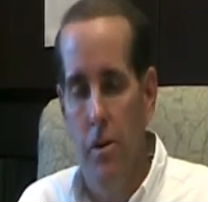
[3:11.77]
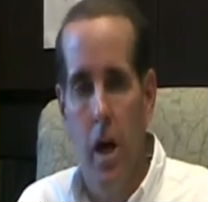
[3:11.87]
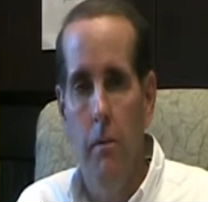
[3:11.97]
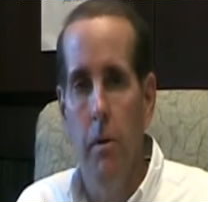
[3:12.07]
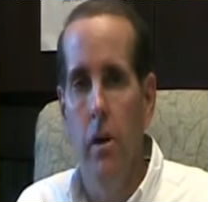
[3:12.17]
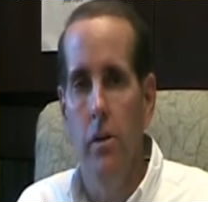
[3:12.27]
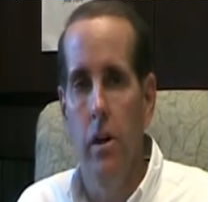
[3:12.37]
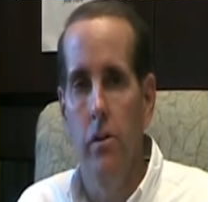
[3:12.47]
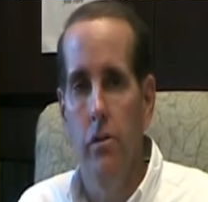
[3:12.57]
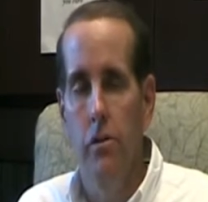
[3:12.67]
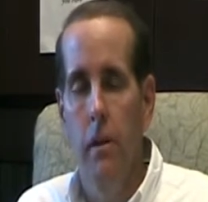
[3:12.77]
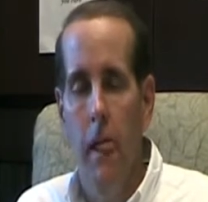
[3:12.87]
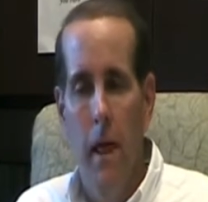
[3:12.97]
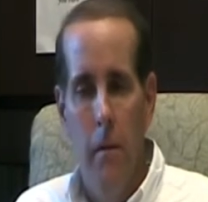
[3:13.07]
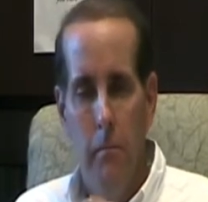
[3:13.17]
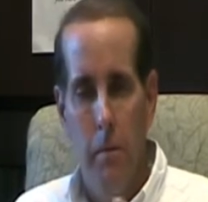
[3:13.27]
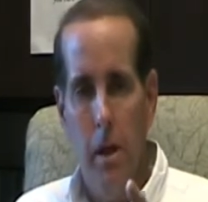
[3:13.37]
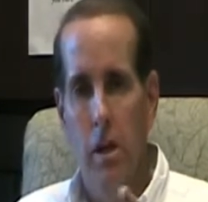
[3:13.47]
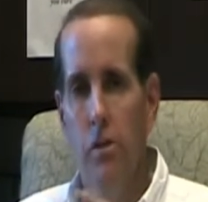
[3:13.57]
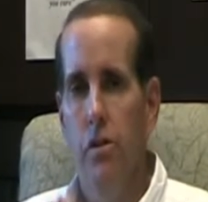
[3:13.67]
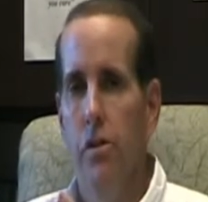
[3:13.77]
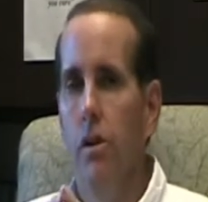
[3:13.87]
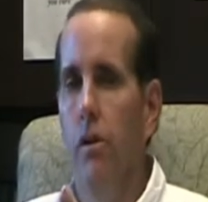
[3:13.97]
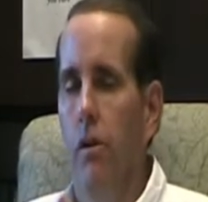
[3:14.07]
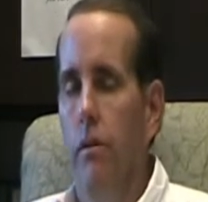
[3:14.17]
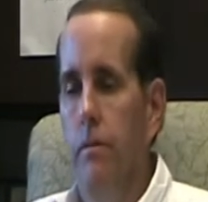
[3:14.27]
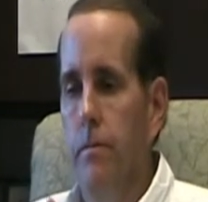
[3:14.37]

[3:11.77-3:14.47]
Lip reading: the golf ball does. But here's the deal.